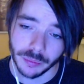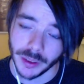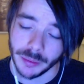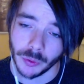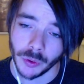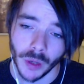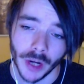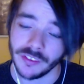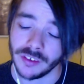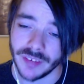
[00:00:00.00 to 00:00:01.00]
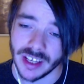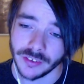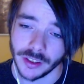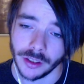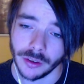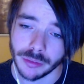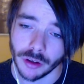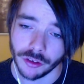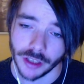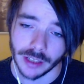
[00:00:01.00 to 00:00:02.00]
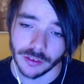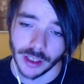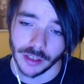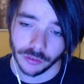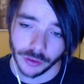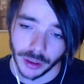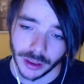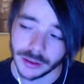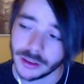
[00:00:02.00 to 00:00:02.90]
people who aren't as invested in the project as you are.